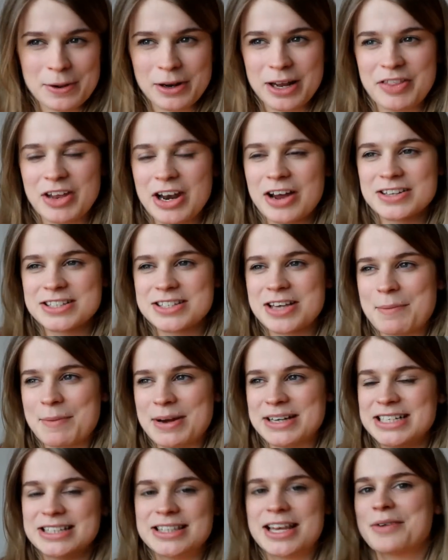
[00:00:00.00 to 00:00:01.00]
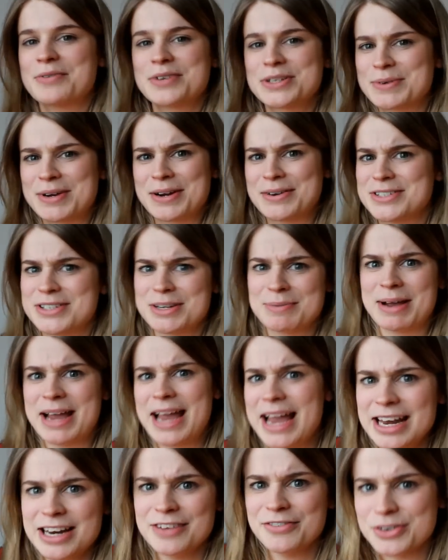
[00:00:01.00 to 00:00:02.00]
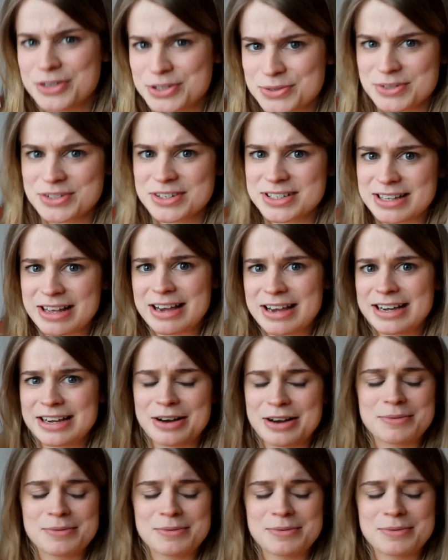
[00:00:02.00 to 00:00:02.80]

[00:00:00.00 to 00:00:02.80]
Like, the last time I did that was when I was doing my A-levels, which is like,